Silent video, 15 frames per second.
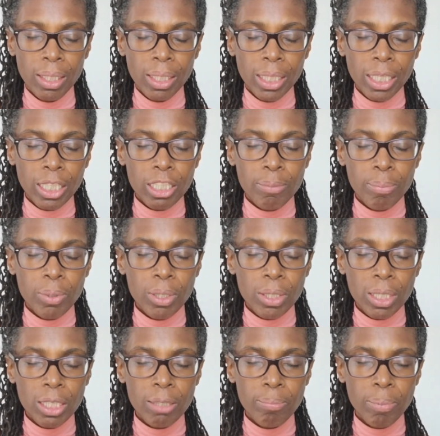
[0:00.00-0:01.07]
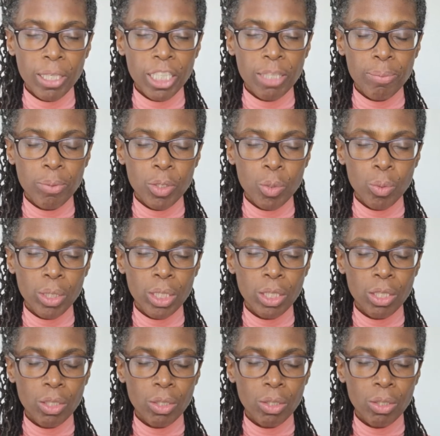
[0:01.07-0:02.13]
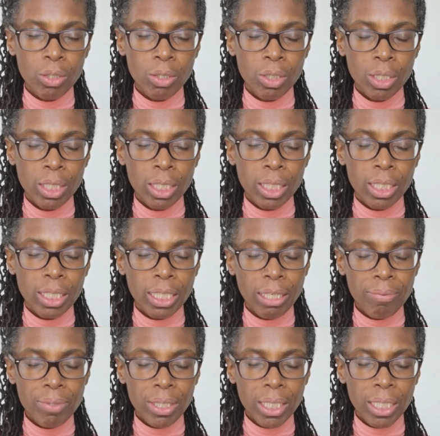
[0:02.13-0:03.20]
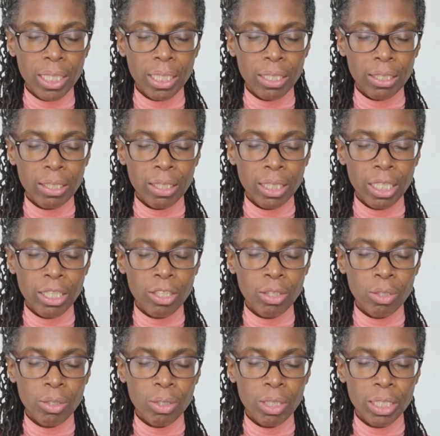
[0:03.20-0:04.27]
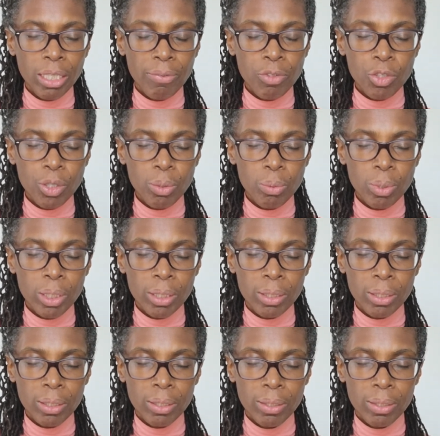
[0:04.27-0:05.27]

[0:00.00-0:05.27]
explore the space between your left ear and your left shoulder.